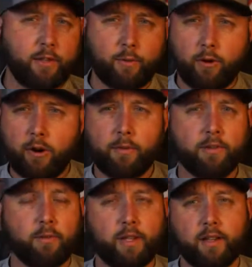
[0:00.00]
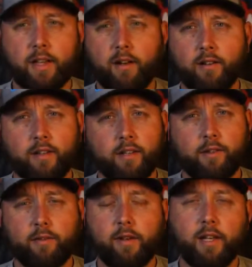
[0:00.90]
worm or something like that on a
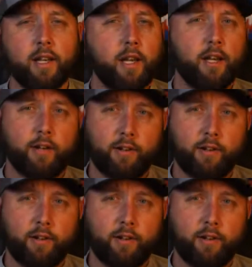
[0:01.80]
Texas rig, you're